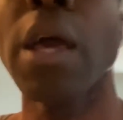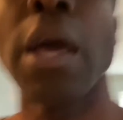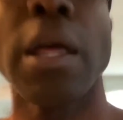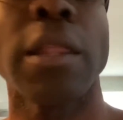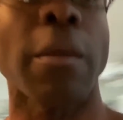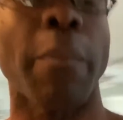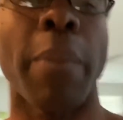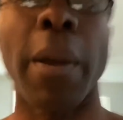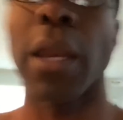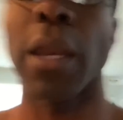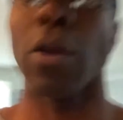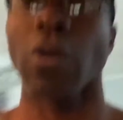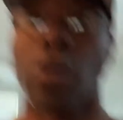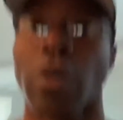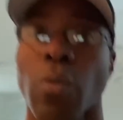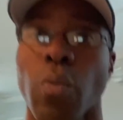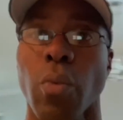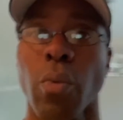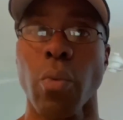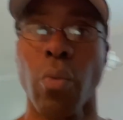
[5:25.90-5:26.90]
depending
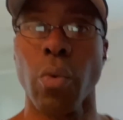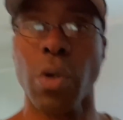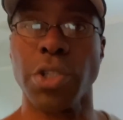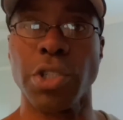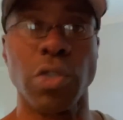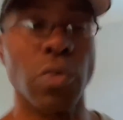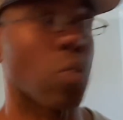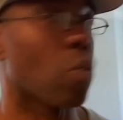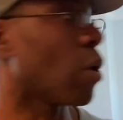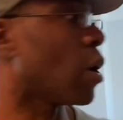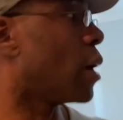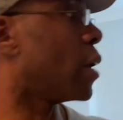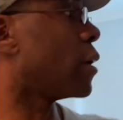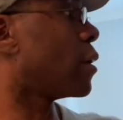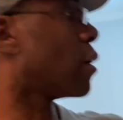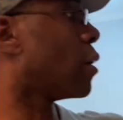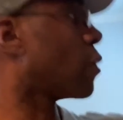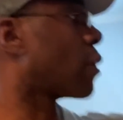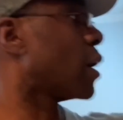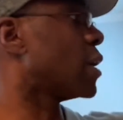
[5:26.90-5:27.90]
on what you want.
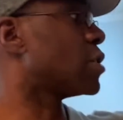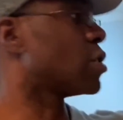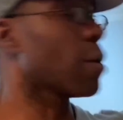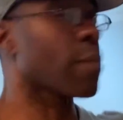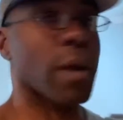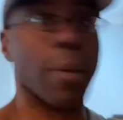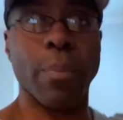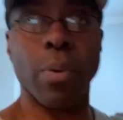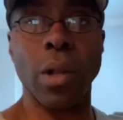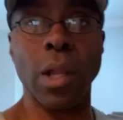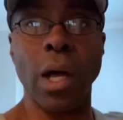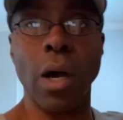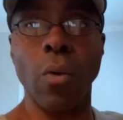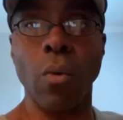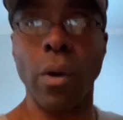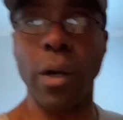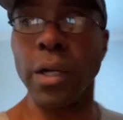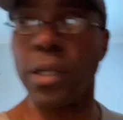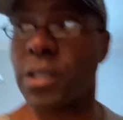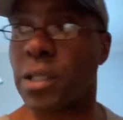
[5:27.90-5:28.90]
Okay, so I'm gonna pull out
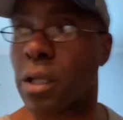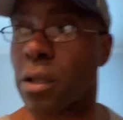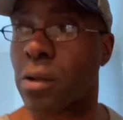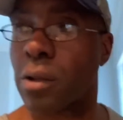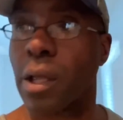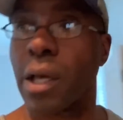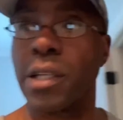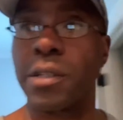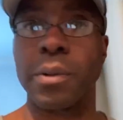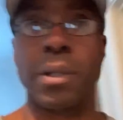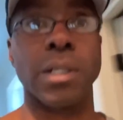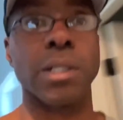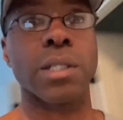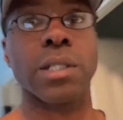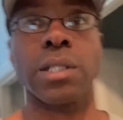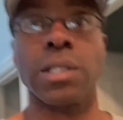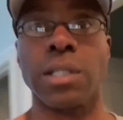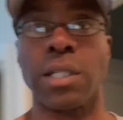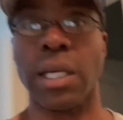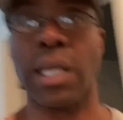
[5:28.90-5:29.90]
one of these other things because
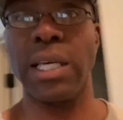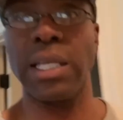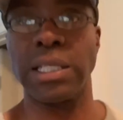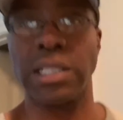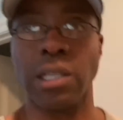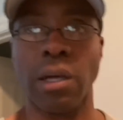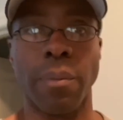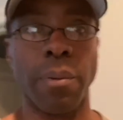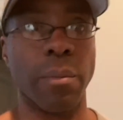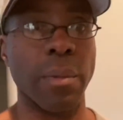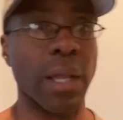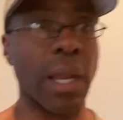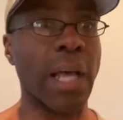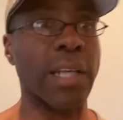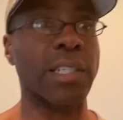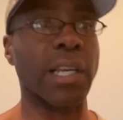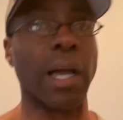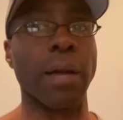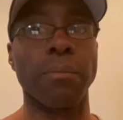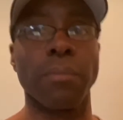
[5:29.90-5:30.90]
this is a key supplement
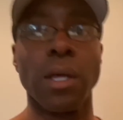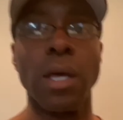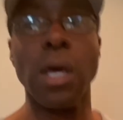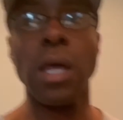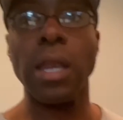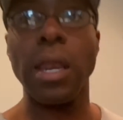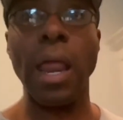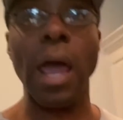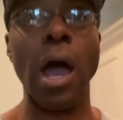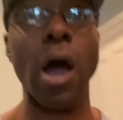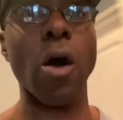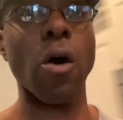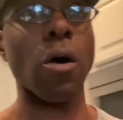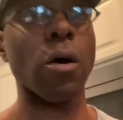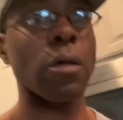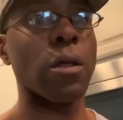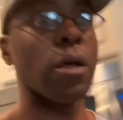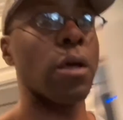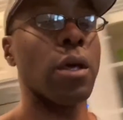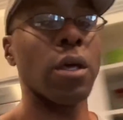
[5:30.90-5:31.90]
as I'm
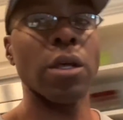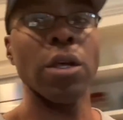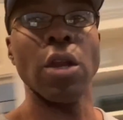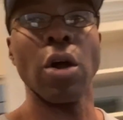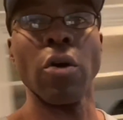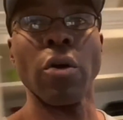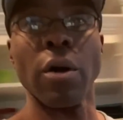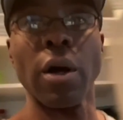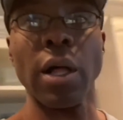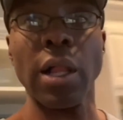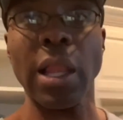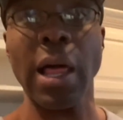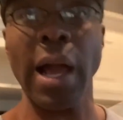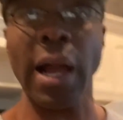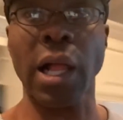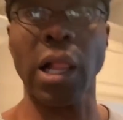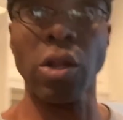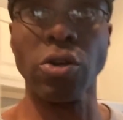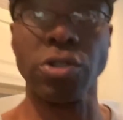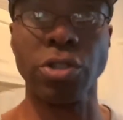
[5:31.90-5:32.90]
now, you know, a
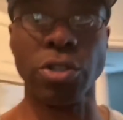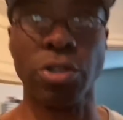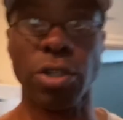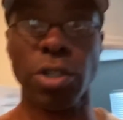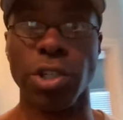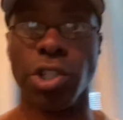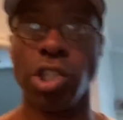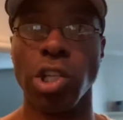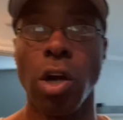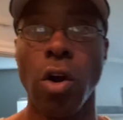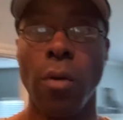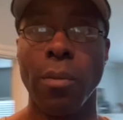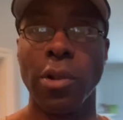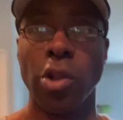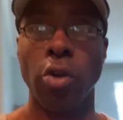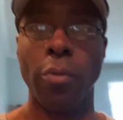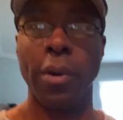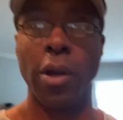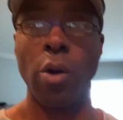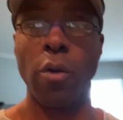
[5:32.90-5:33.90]
lot closer to the show. I'm a
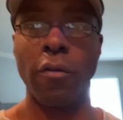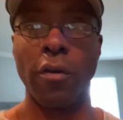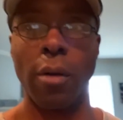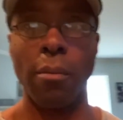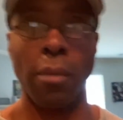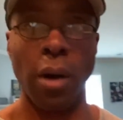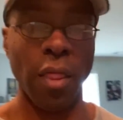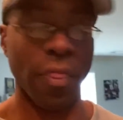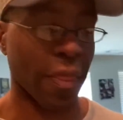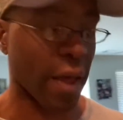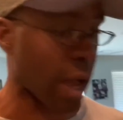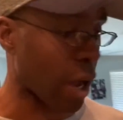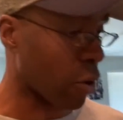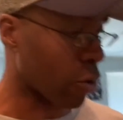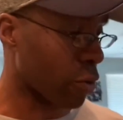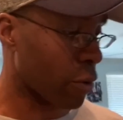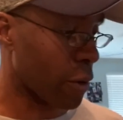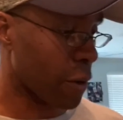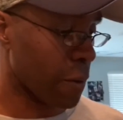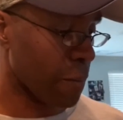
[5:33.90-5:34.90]
little bit over a month
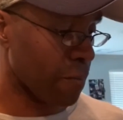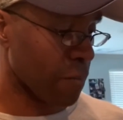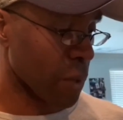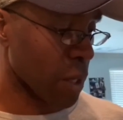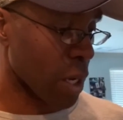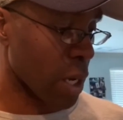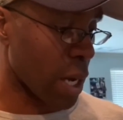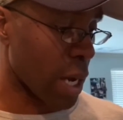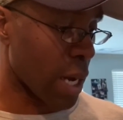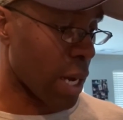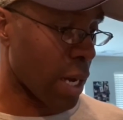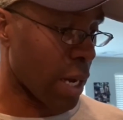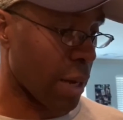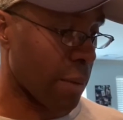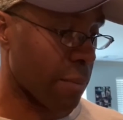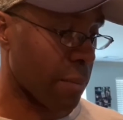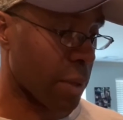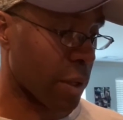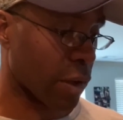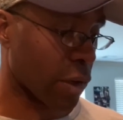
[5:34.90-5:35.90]
out.
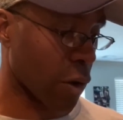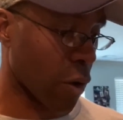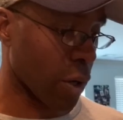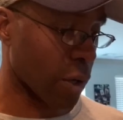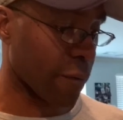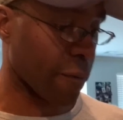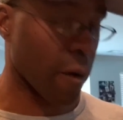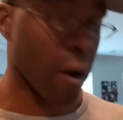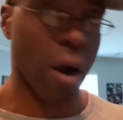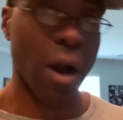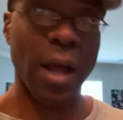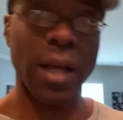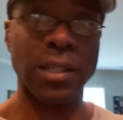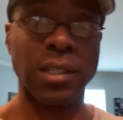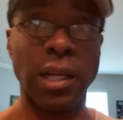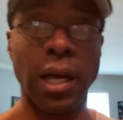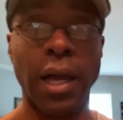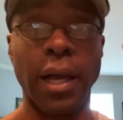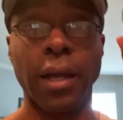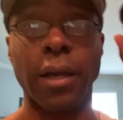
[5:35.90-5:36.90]
Um, so as far as
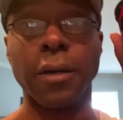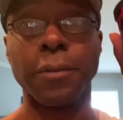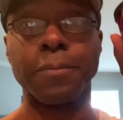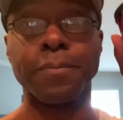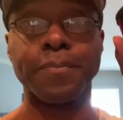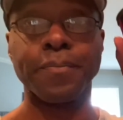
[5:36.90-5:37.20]
like